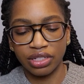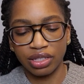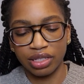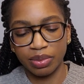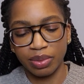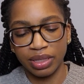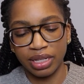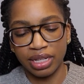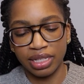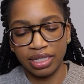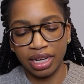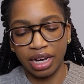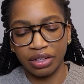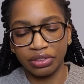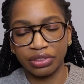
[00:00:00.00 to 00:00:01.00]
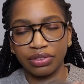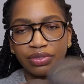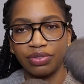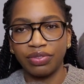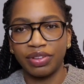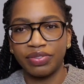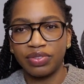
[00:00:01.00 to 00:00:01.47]
this one is
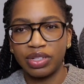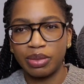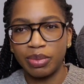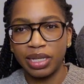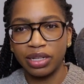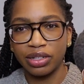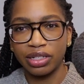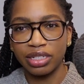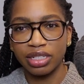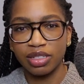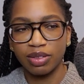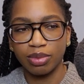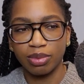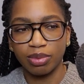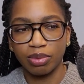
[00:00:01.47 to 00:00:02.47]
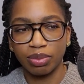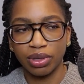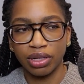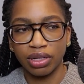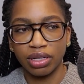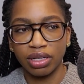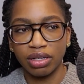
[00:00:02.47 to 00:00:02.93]
150 meters
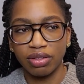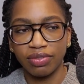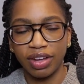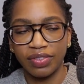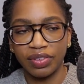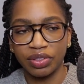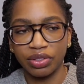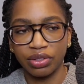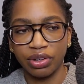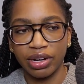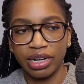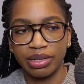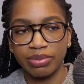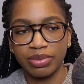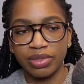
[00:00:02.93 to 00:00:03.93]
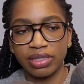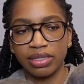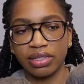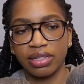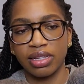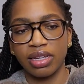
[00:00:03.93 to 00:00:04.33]
per 500 grams.